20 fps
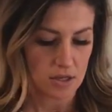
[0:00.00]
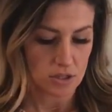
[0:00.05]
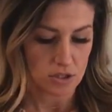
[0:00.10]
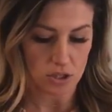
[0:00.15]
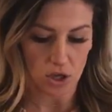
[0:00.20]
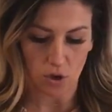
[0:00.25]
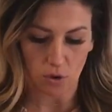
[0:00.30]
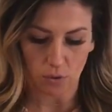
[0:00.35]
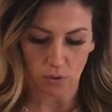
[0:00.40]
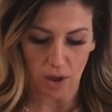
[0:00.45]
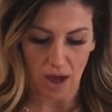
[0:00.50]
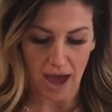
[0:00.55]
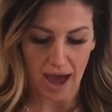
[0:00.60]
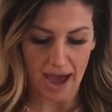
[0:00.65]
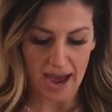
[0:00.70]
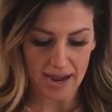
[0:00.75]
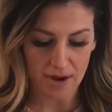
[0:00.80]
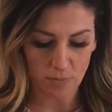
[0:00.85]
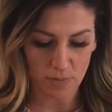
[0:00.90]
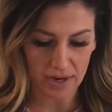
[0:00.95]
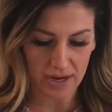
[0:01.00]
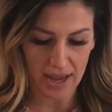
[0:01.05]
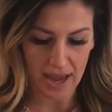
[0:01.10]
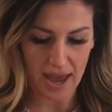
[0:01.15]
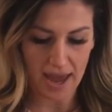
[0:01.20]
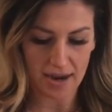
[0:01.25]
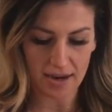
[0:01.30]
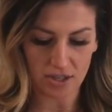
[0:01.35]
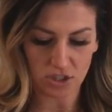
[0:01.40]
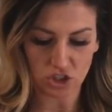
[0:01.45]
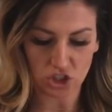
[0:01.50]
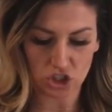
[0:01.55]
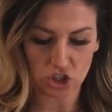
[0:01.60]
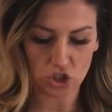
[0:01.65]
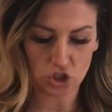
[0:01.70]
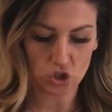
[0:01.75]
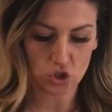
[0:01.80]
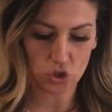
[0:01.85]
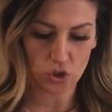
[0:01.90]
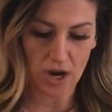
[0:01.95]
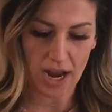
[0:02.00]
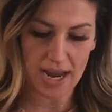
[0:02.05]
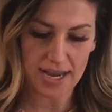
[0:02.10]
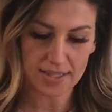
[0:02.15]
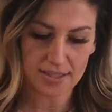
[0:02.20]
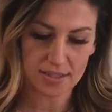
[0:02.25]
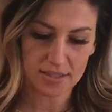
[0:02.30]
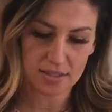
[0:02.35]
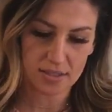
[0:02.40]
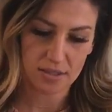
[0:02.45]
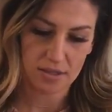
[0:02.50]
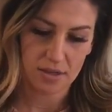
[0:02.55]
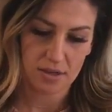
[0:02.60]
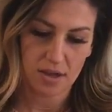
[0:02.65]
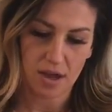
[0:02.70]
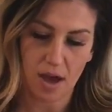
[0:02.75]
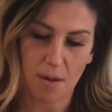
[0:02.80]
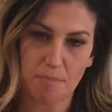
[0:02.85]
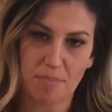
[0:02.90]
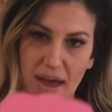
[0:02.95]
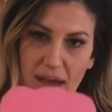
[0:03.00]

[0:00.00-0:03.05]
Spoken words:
So I went ahead and just traced a